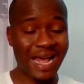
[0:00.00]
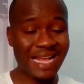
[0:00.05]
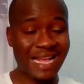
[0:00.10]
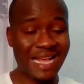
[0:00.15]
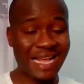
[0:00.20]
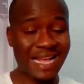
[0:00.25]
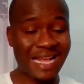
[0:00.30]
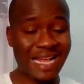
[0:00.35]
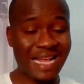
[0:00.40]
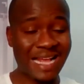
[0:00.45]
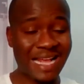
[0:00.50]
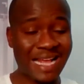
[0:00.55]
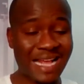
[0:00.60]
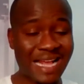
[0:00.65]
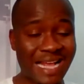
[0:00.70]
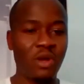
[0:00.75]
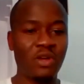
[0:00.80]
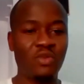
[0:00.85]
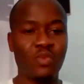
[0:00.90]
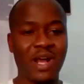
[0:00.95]
benefit of
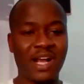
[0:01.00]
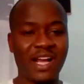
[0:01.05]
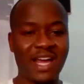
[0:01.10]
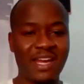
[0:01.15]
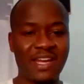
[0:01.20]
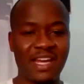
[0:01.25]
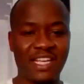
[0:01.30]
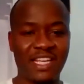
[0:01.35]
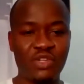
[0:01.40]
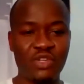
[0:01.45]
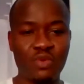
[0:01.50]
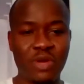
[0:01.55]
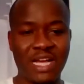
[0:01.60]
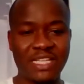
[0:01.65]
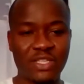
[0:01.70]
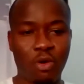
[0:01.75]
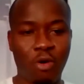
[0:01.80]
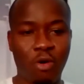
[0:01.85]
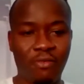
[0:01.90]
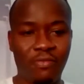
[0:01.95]
what Wakanda Inu
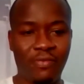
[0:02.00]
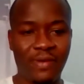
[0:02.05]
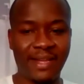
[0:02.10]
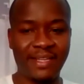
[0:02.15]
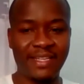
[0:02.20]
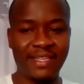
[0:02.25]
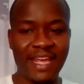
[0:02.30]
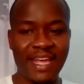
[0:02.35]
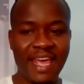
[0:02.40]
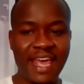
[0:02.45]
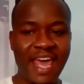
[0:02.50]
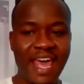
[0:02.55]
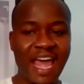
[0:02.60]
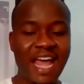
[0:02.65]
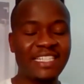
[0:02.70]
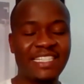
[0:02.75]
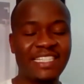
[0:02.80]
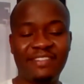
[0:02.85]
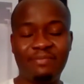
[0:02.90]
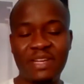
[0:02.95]
has offered.
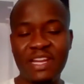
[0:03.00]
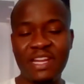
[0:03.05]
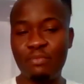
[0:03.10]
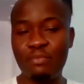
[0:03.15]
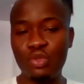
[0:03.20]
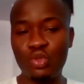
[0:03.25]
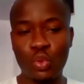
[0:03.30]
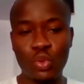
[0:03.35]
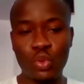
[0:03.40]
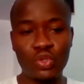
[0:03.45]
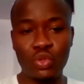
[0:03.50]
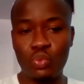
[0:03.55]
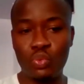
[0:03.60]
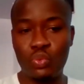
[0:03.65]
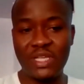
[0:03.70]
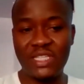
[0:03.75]
And they've been able to also